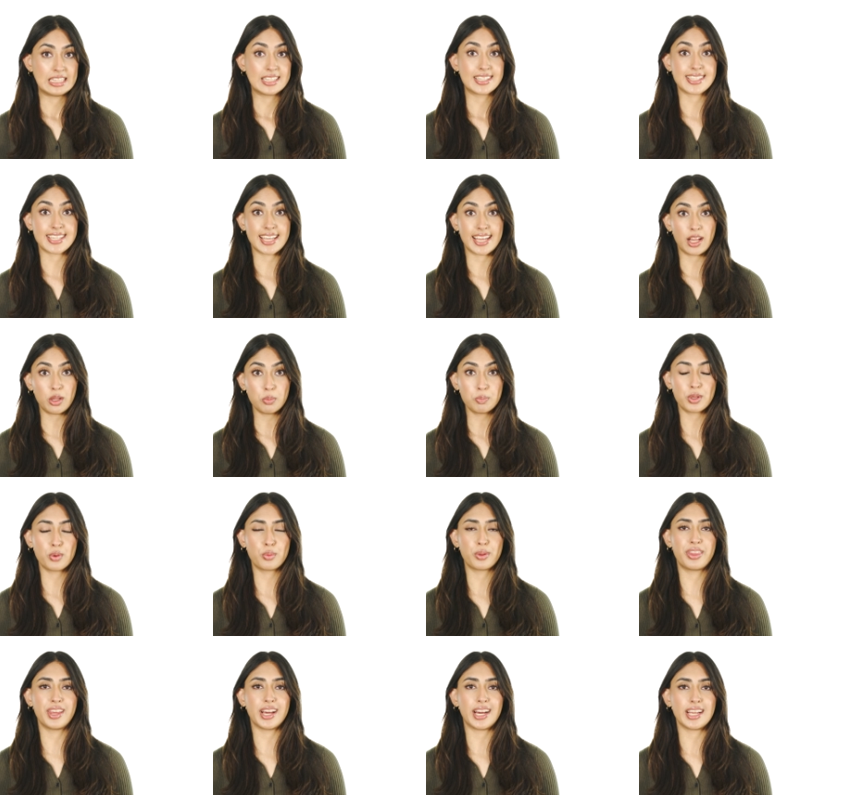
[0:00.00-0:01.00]
To help you
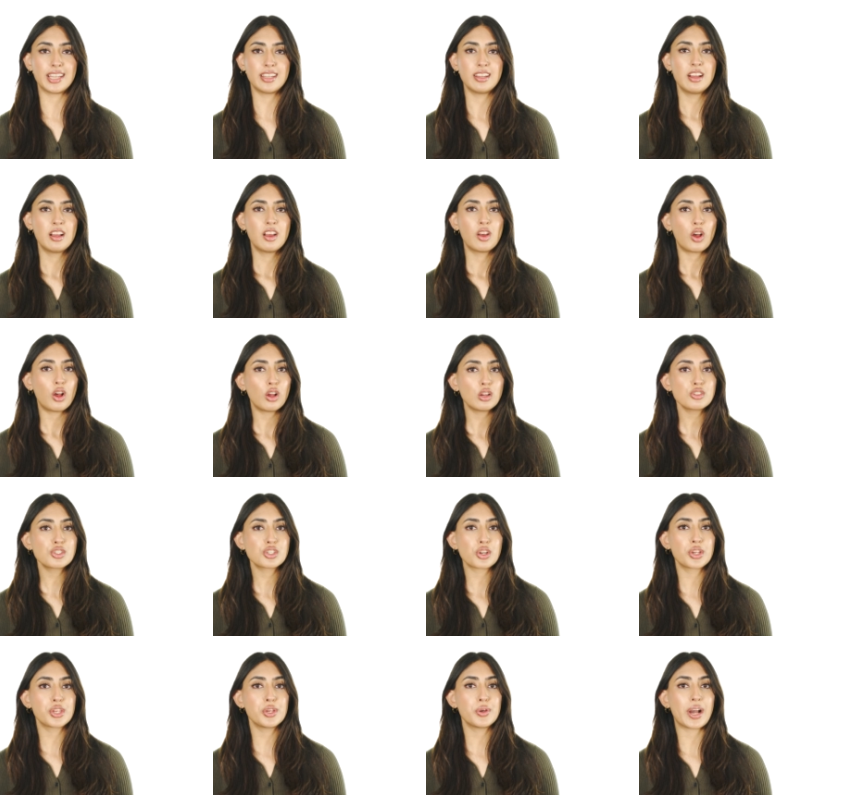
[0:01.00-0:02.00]
with that, I'll
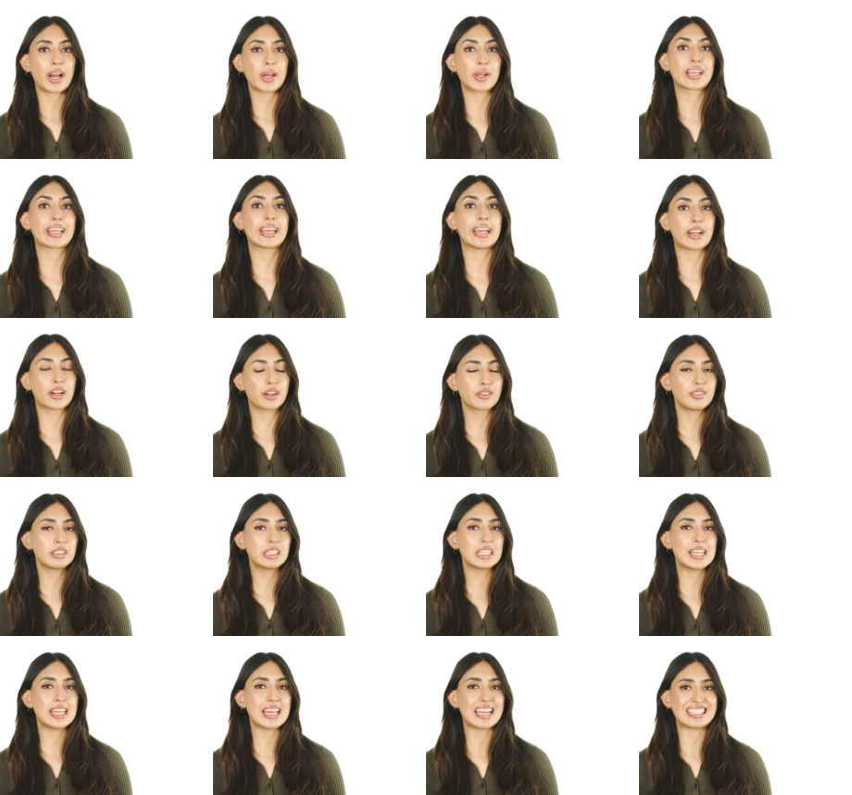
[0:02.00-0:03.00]
show you how to
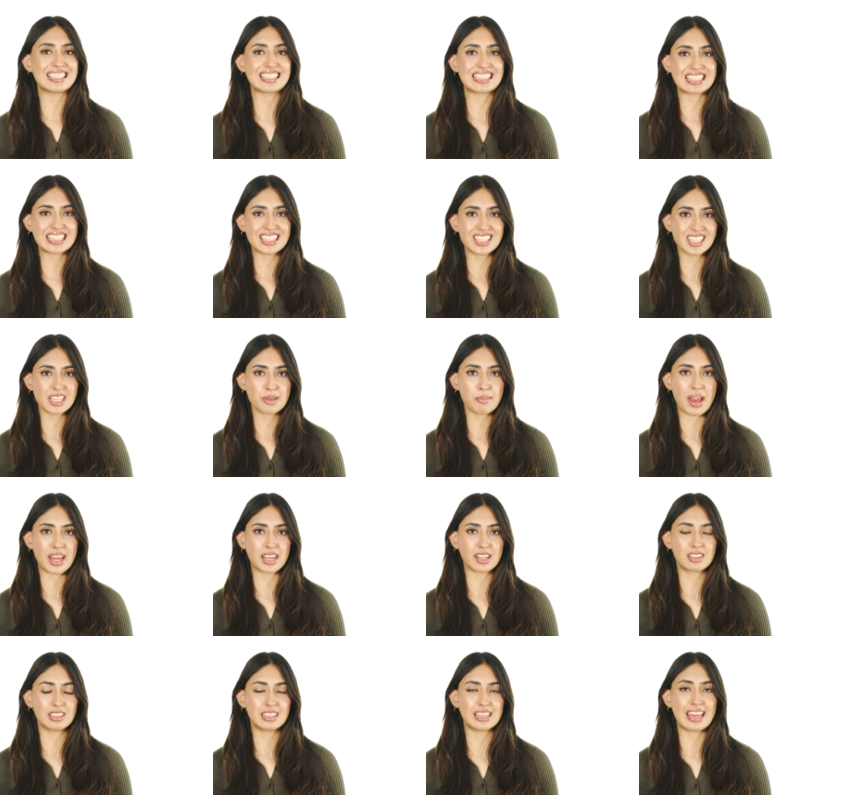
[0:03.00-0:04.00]
carefully and
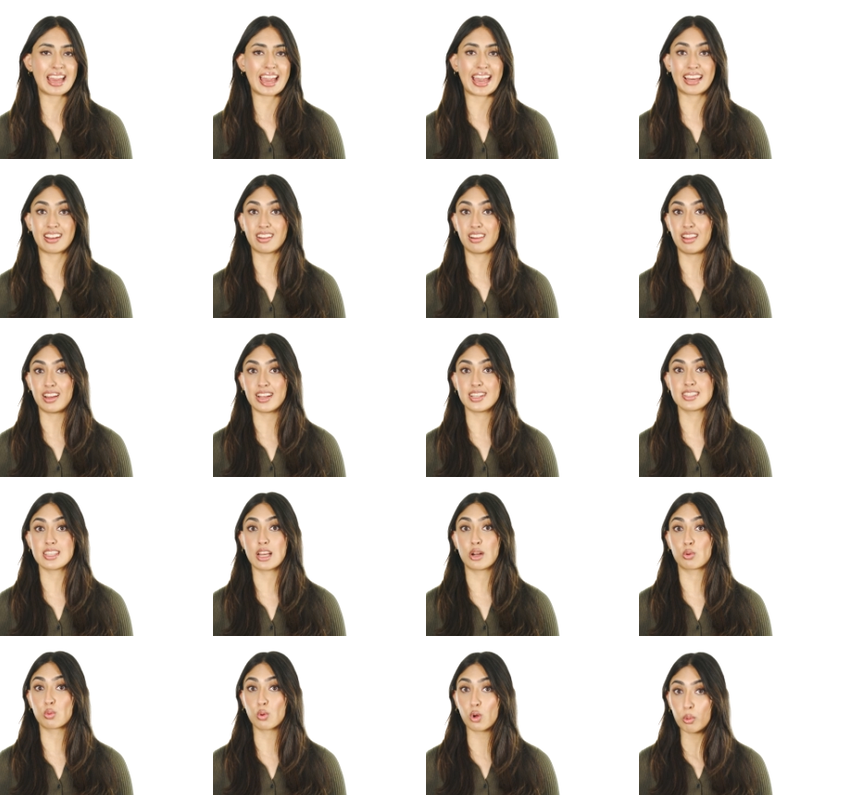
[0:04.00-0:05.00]
systematically analyze
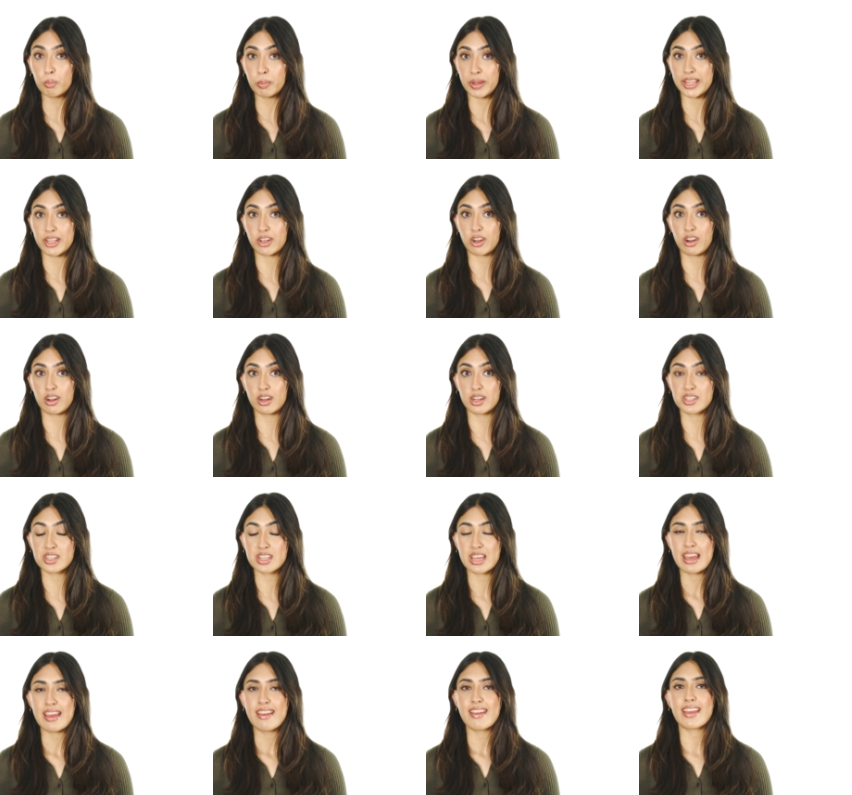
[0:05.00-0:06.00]
a role-play card
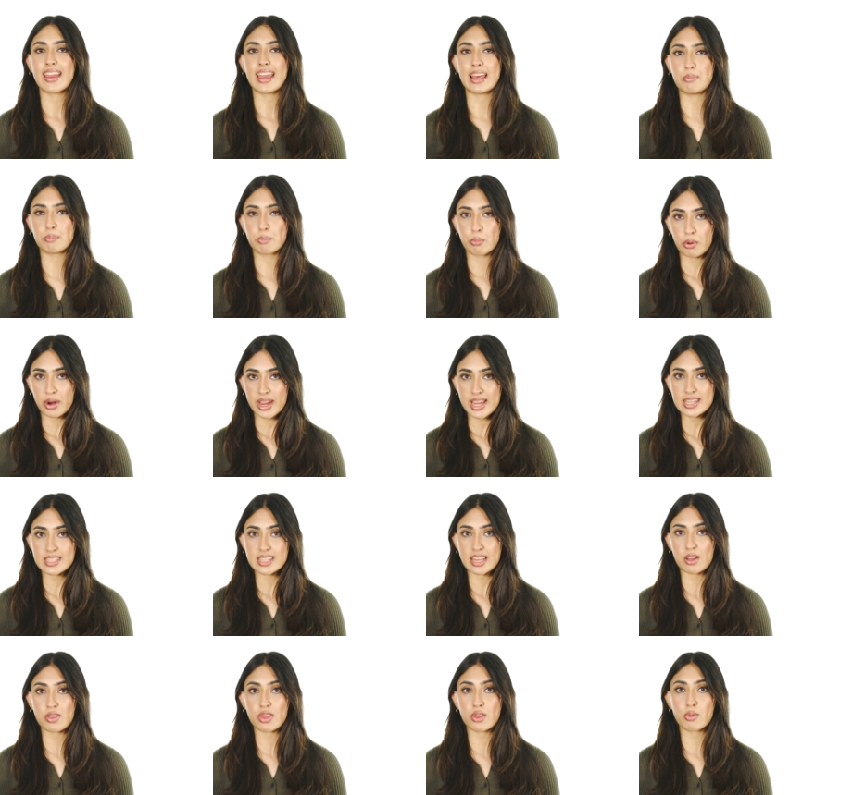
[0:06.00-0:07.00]
and break
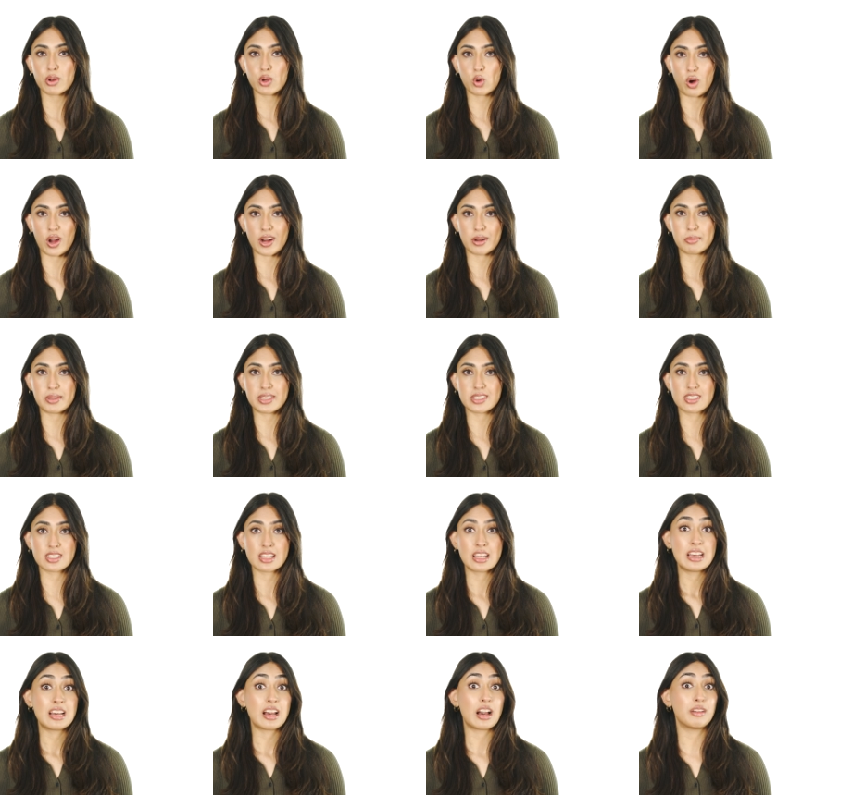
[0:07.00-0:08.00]
down the requirements
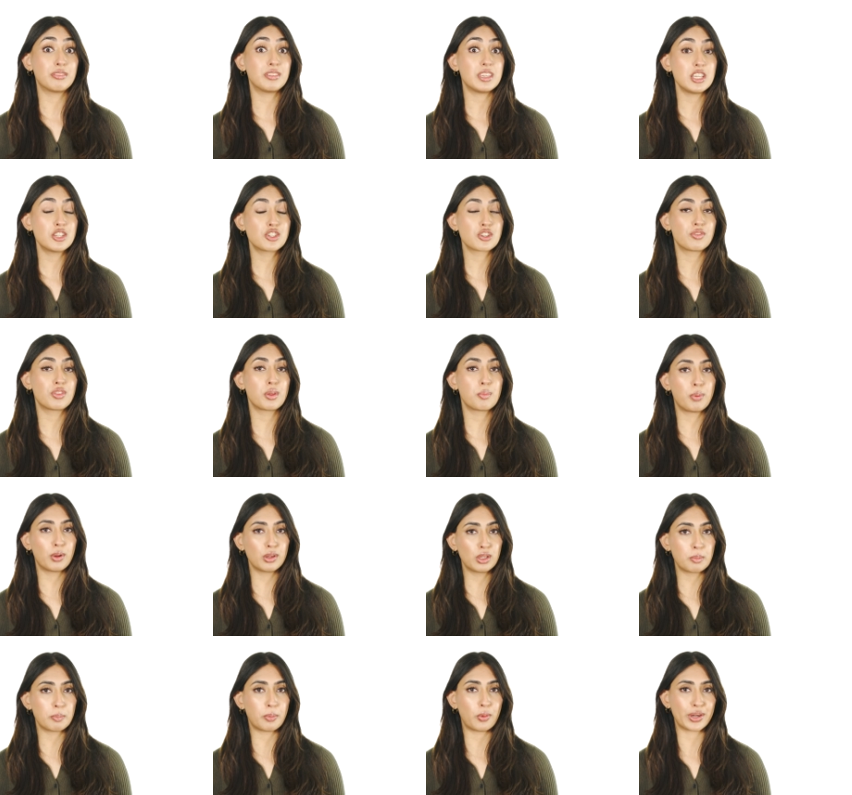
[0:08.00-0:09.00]
of each of the
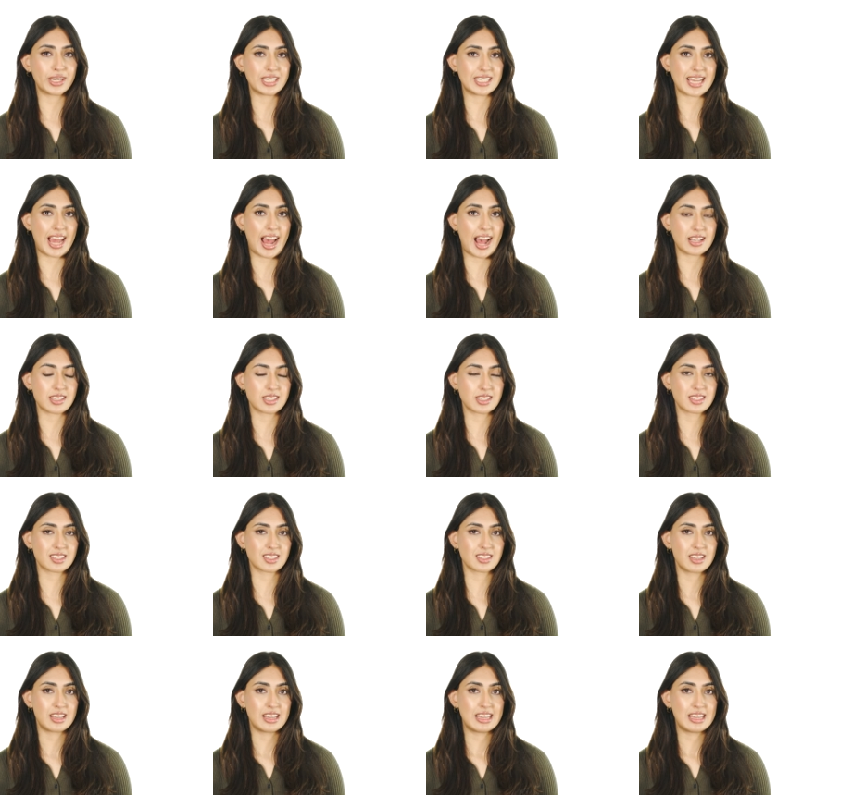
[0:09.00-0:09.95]
bullet point tasks.